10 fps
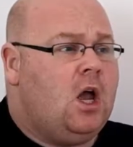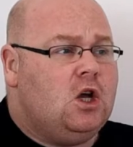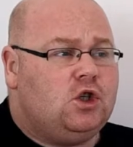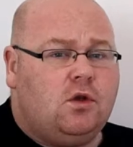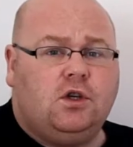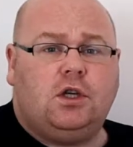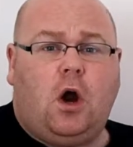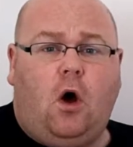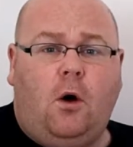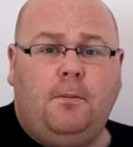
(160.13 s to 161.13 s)
So there's an
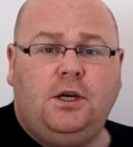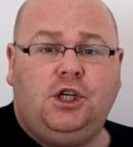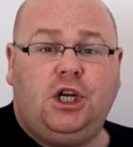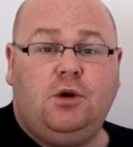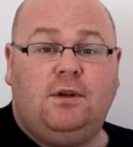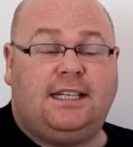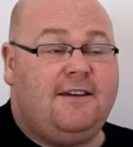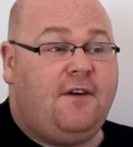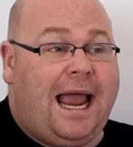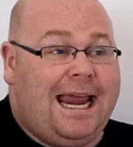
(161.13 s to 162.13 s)
opportunity
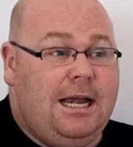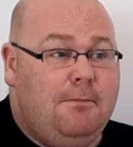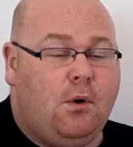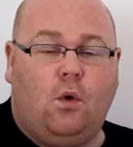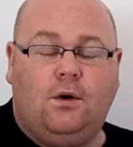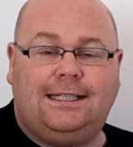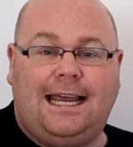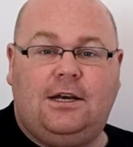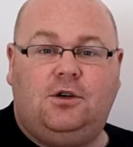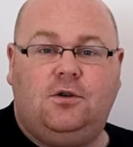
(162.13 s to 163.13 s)
for imports
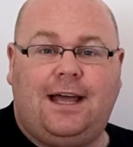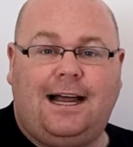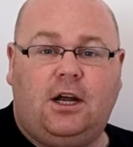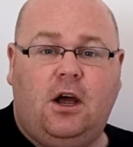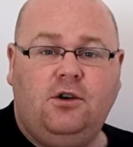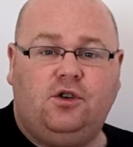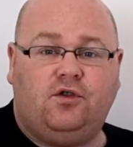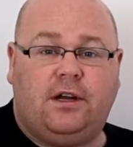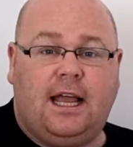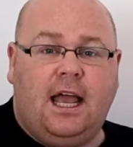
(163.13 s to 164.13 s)
into that
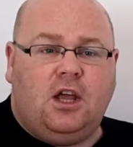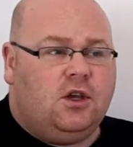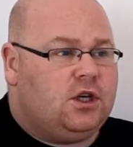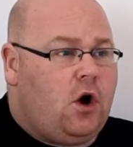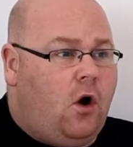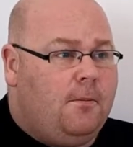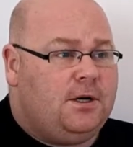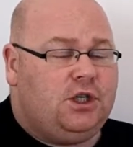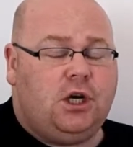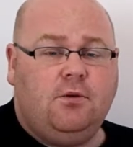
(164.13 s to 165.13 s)
country. There's an
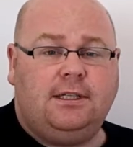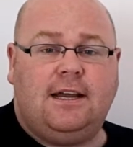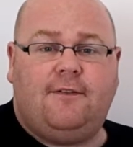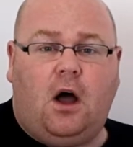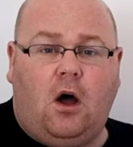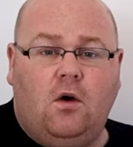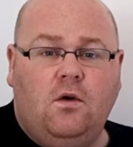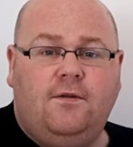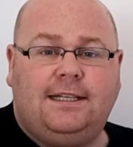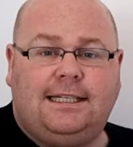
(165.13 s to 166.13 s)
opportunity for
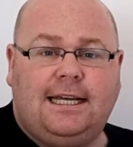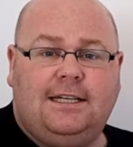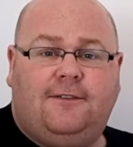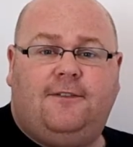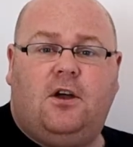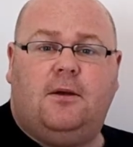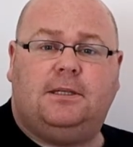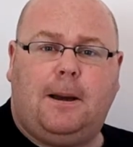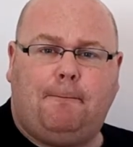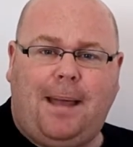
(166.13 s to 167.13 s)
overseas firms
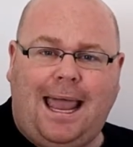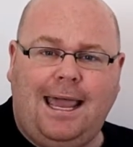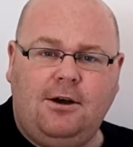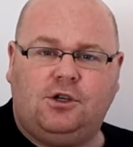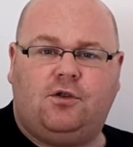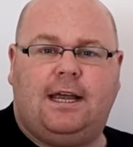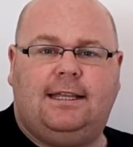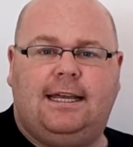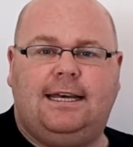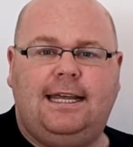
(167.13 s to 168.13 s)
to penetrate
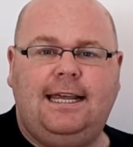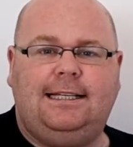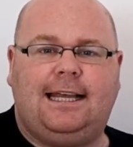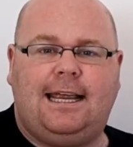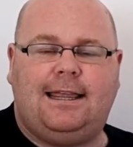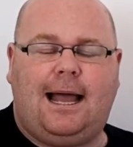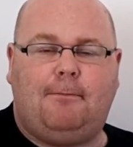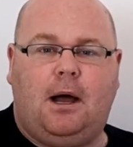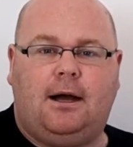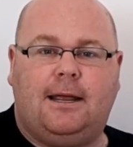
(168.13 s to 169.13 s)
the needs in that
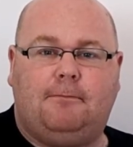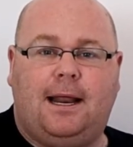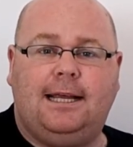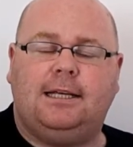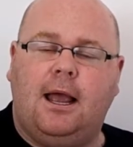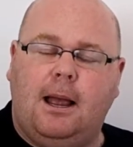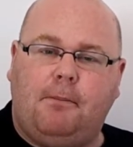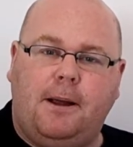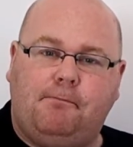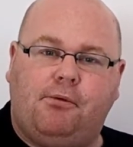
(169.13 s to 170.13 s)
marketplace
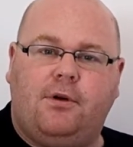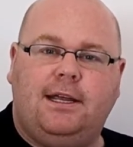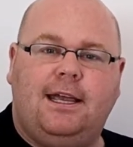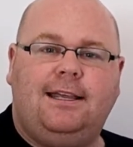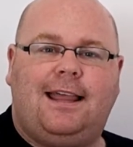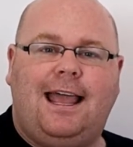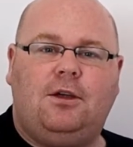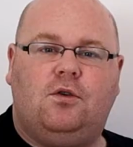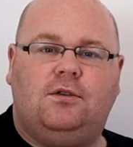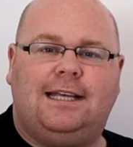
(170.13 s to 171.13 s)
by bringing their
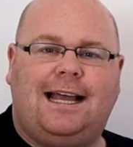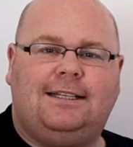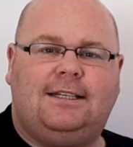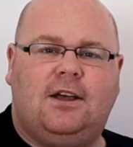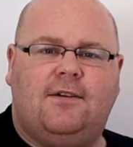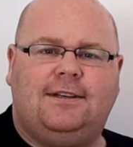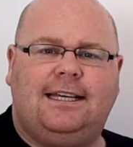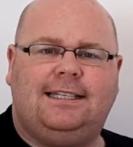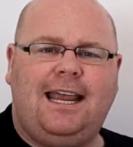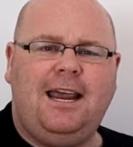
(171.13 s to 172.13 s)
goods and
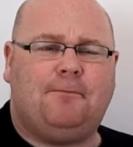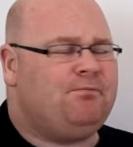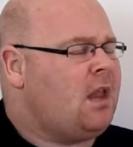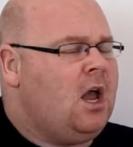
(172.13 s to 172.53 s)
services in.